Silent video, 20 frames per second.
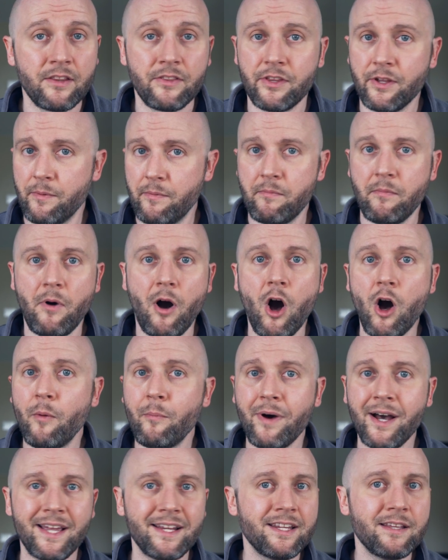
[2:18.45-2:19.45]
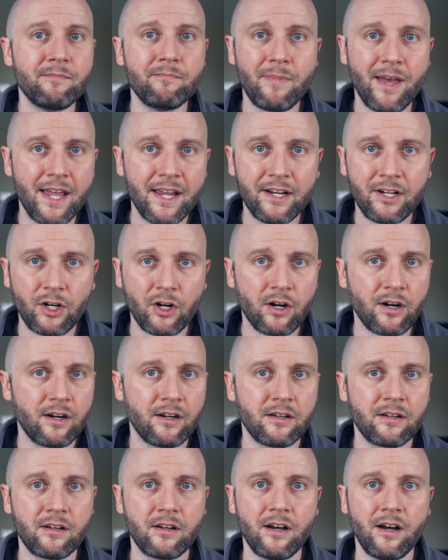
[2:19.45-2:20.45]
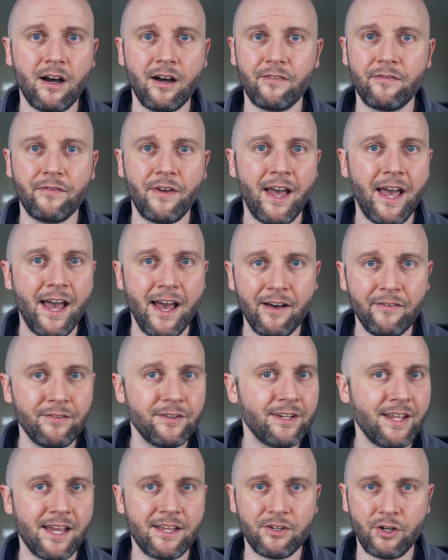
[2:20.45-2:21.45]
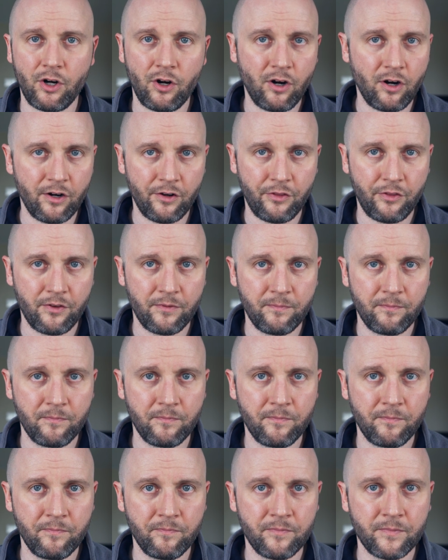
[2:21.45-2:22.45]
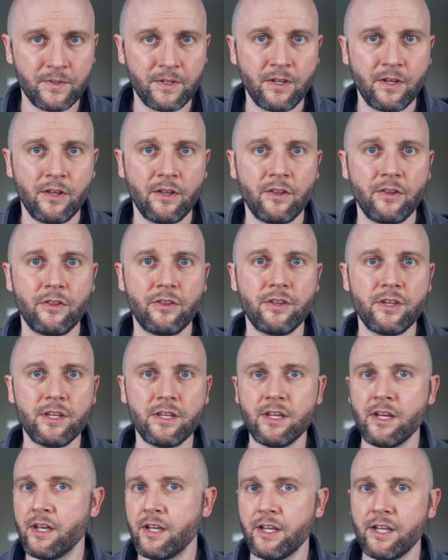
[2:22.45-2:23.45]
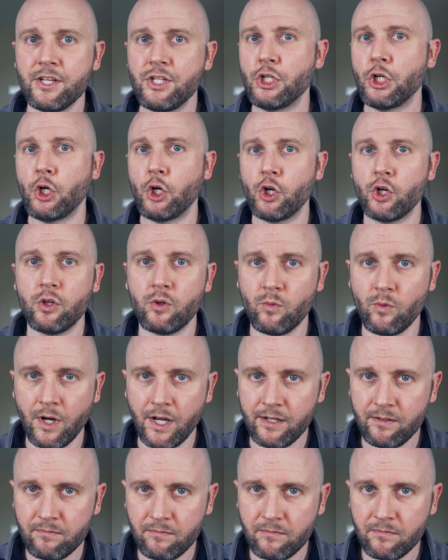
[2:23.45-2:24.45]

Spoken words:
the almighty maker of heaven and earth, the eternal one